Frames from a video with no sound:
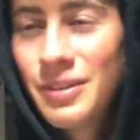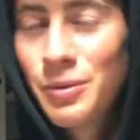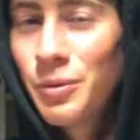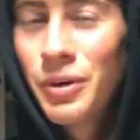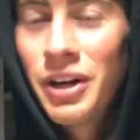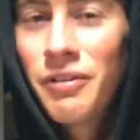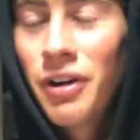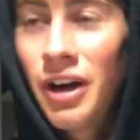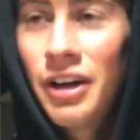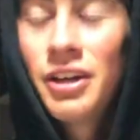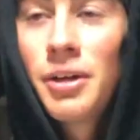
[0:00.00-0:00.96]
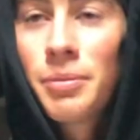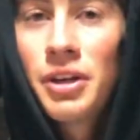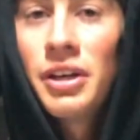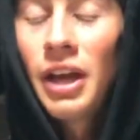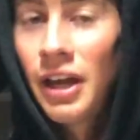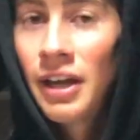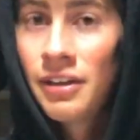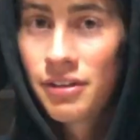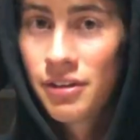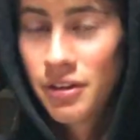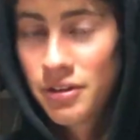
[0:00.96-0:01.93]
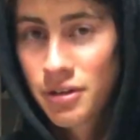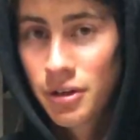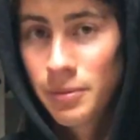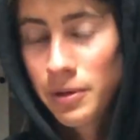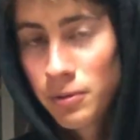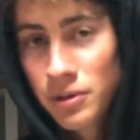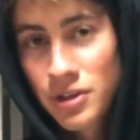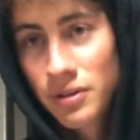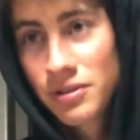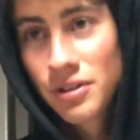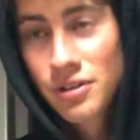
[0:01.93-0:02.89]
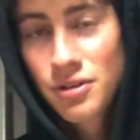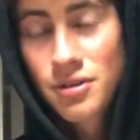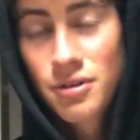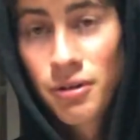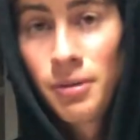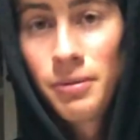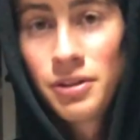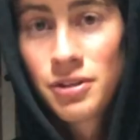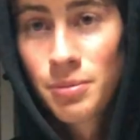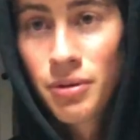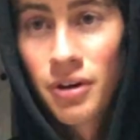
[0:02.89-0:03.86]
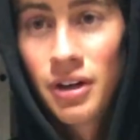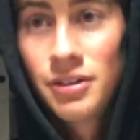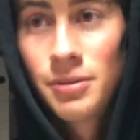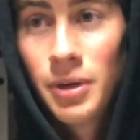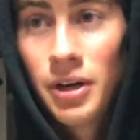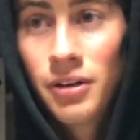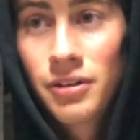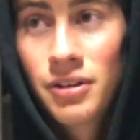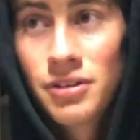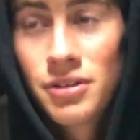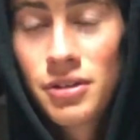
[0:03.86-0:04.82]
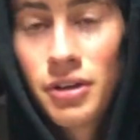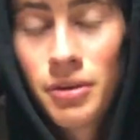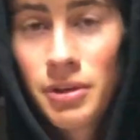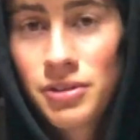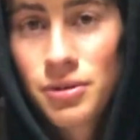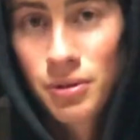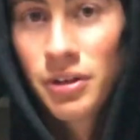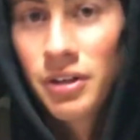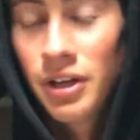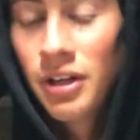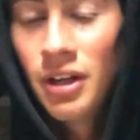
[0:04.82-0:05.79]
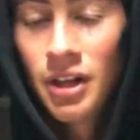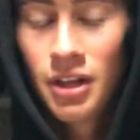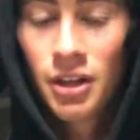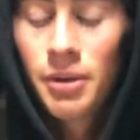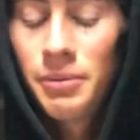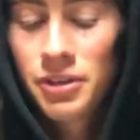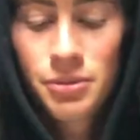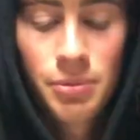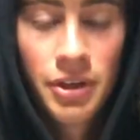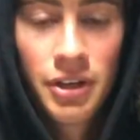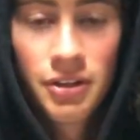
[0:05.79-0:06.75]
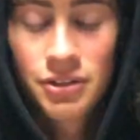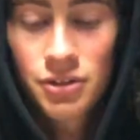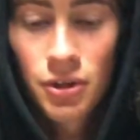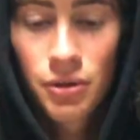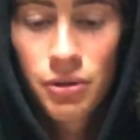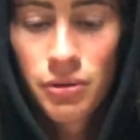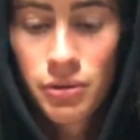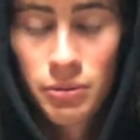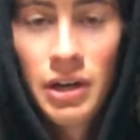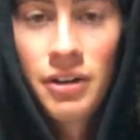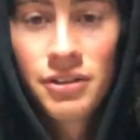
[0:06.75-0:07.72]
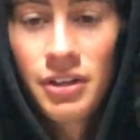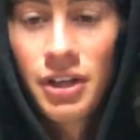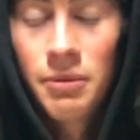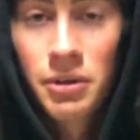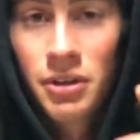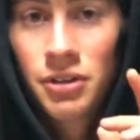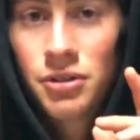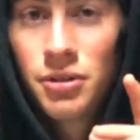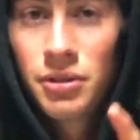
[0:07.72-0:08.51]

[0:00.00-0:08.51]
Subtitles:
Whatever, I ended up getting 8th in the tournament, which I was extremely surprised about considering my score today. Let me explain. Let's go through the round today. I'm going to do